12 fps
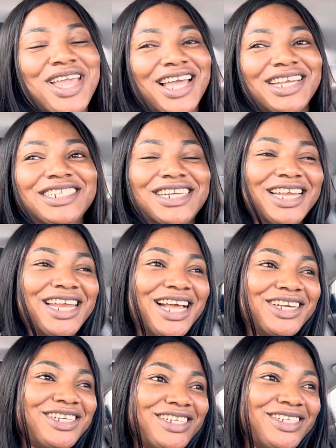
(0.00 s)
and Shade
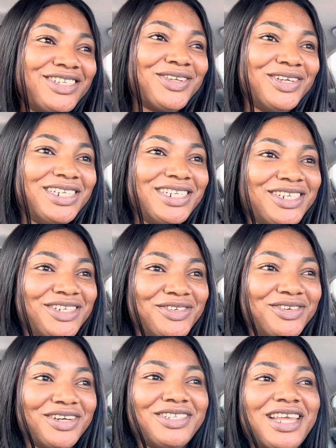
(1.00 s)
actually studied in
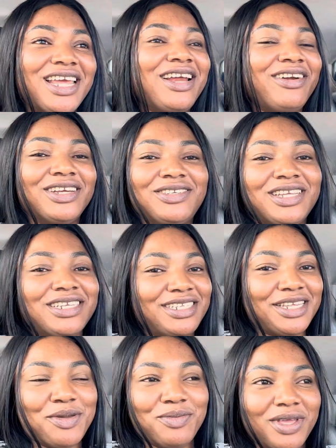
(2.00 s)
Ukraine together graduated the
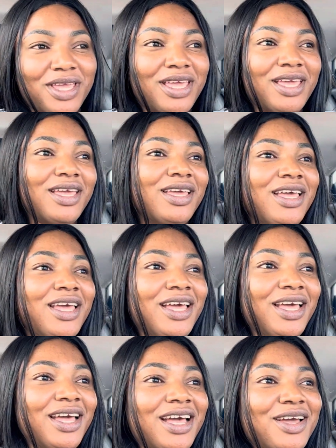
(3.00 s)
same year
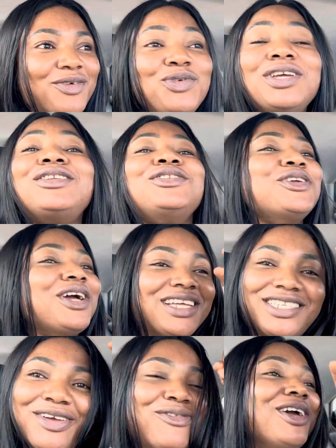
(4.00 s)
we knew
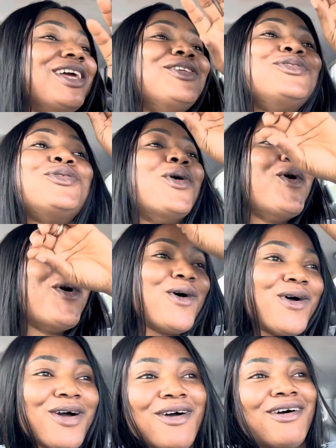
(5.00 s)
ourselves for a
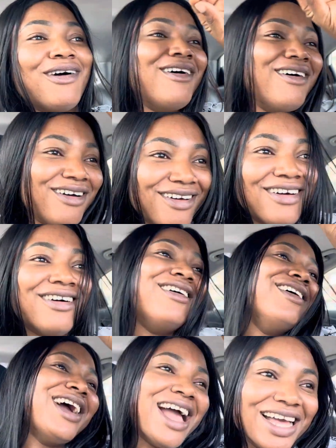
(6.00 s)

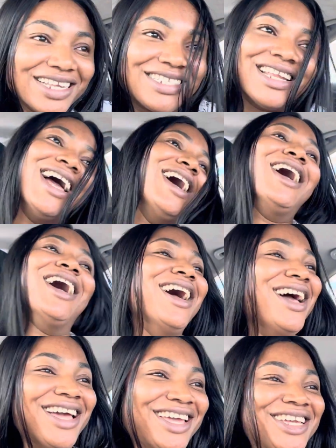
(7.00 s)
long ass
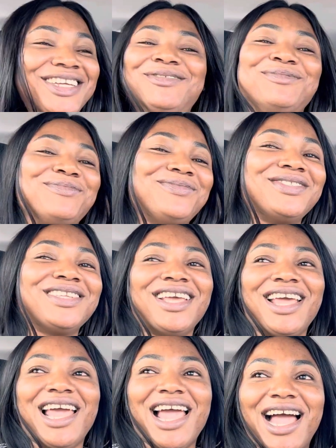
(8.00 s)
time
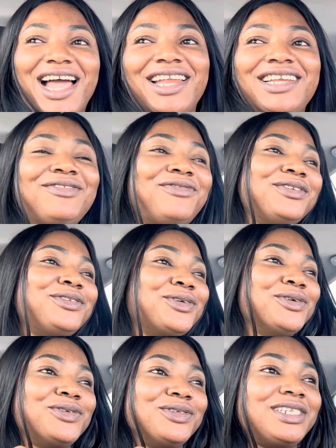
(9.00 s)
and it feels
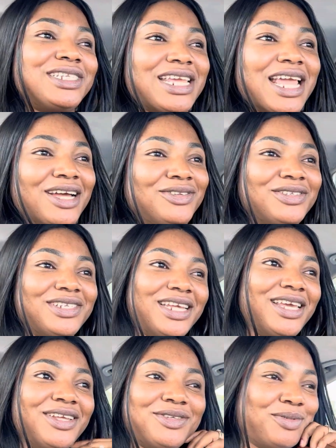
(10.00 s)
so good seeing her
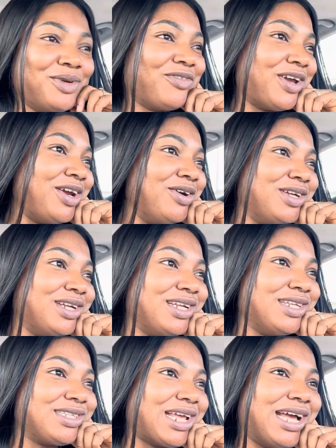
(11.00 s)
today to be very
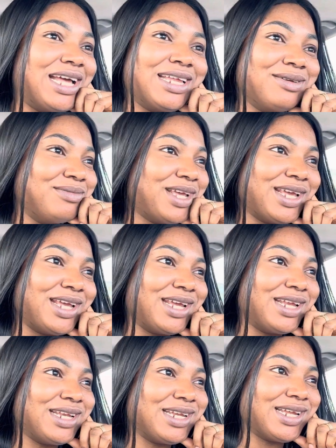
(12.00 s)
honest and
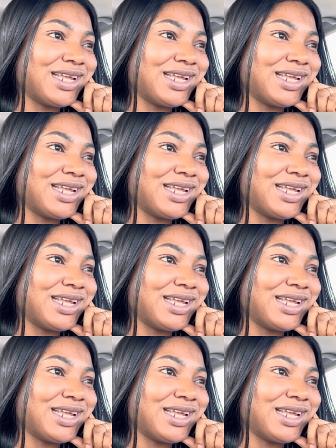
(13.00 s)
man